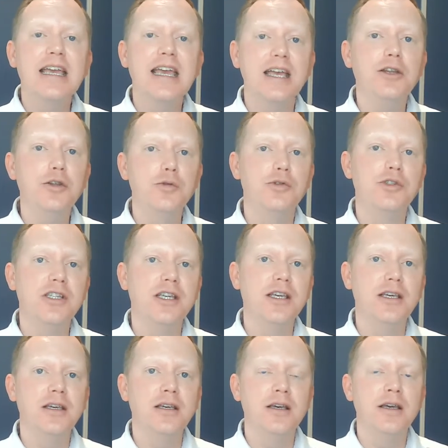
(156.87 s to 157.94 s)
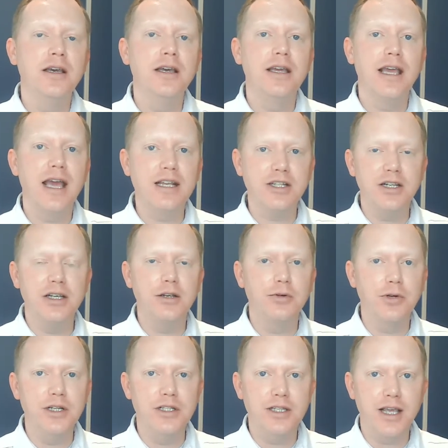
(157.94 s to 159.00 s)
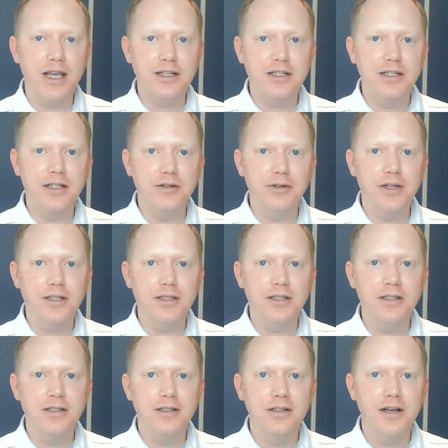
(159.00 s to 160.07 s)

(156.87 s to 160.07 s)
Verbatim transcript: Can you see cash increase, cash decrease?